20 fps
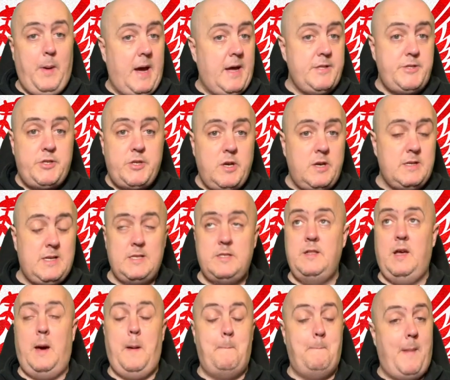bad shirt.
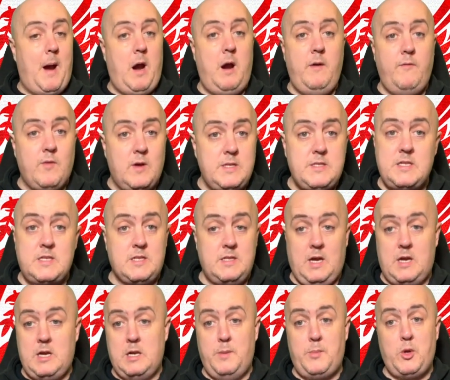It's not marvellous. It's
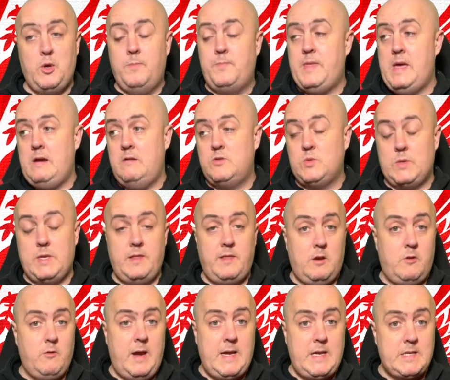not going to be up there as one of
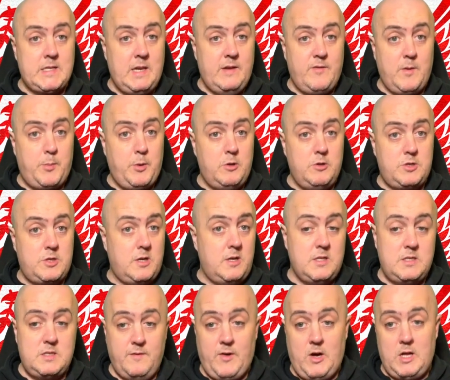the greatest Liverpool
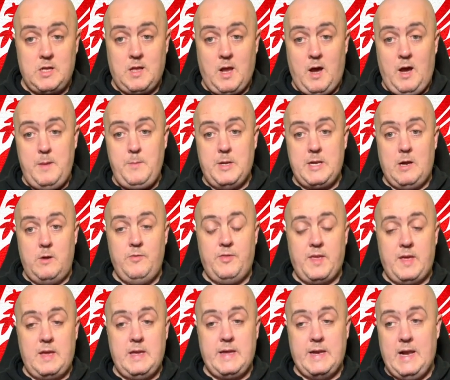shirts of all time, I don't
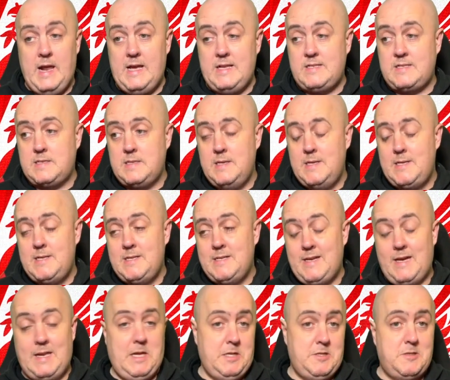think, unless
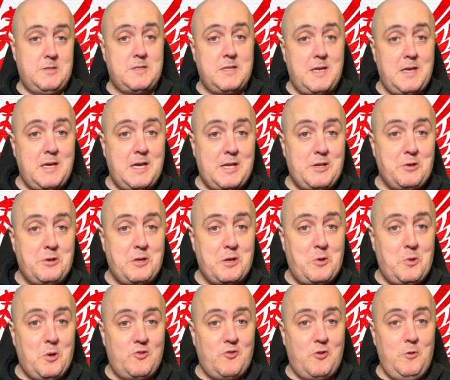there's another
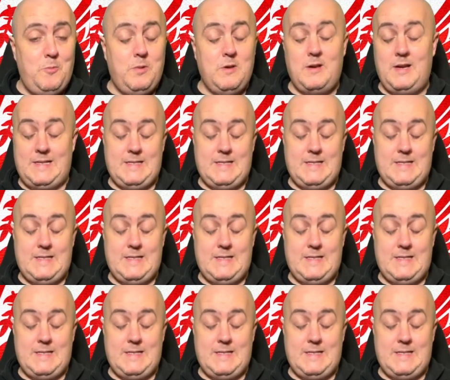quadruple.